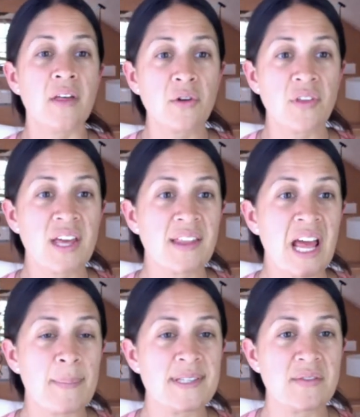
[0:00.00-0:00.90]
Other thing that
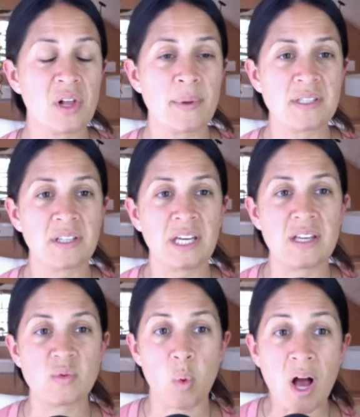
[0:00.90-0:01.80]
happens developmentally
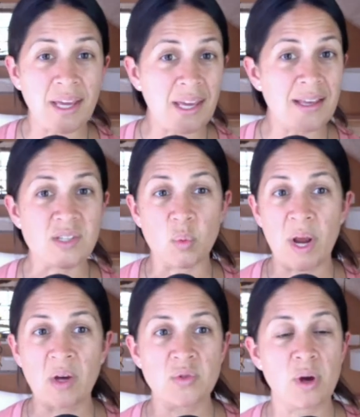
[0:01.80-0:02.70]
is walking is
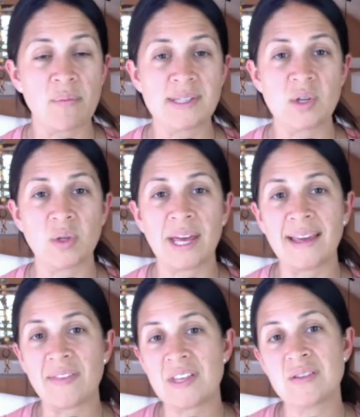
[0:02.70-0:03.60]
around 12 months old.
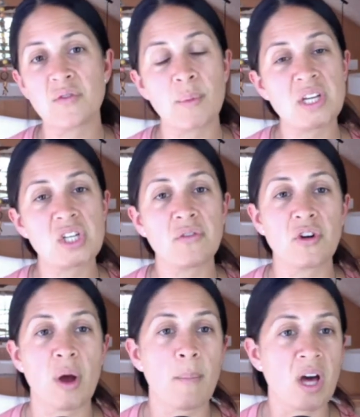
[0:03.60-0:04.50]
I get this information
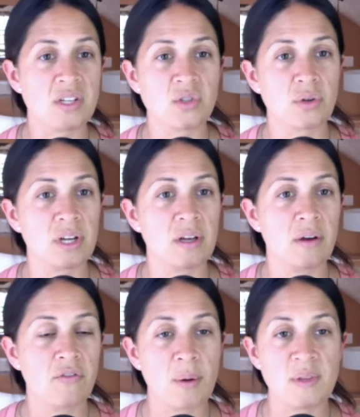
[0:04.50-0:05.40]
from
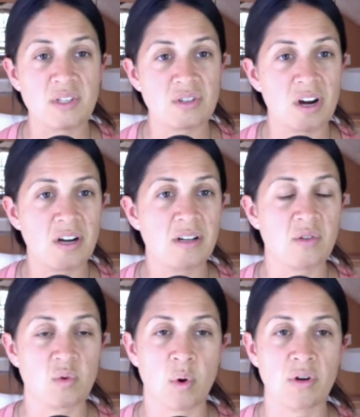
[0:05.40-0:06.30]
Montessori from the start.
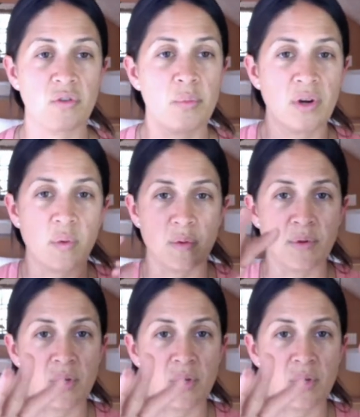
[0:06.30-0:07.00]
It's a wonderful book with a